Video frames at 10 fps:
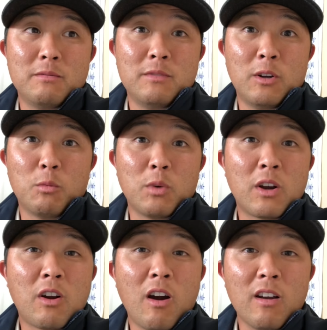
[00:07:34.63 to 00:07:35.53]

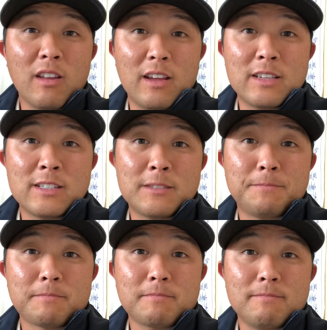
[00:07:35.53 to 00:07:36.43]
regardless
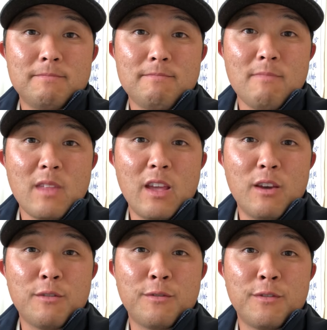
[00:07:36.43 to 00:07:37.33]

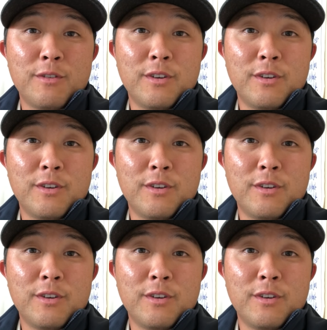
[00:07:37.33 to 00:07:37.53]
if,